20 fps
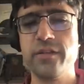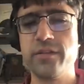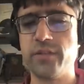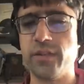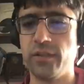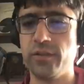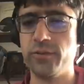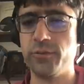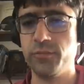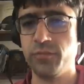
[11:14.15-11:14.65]

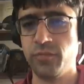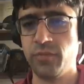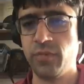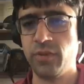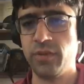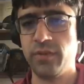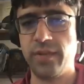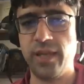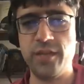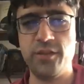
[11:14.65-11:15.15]
So
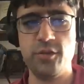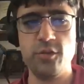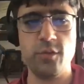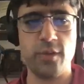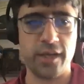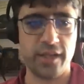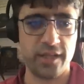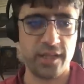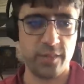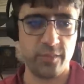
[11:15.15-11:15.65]
they
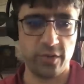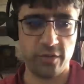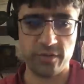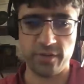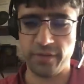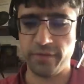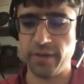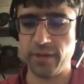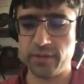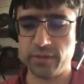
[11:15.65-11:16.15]
do want to keep
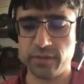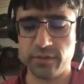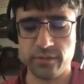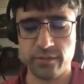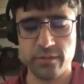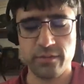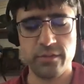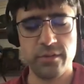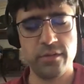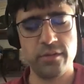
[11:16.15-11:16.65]
using Rust.
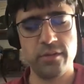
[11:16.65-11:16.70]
